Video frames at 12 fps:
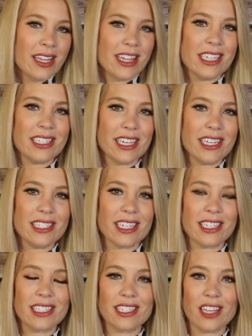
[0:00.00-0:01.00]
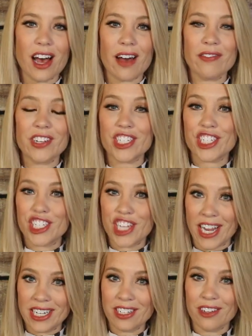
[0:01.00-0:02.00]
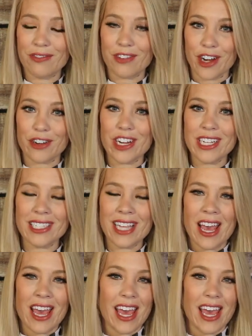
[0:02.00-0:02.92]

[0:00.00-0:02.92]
This is a soft, gentle fragrance,